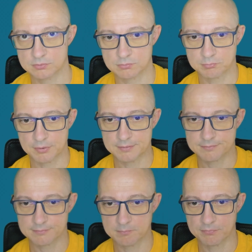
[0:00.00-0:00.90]
to print
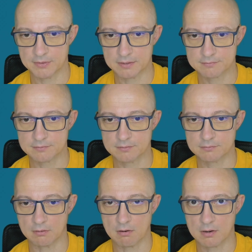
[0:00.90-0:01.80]
some things that
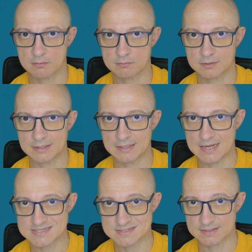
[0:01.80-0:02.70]
are
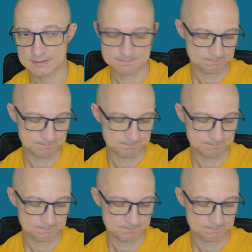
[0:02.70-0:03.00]
elastic.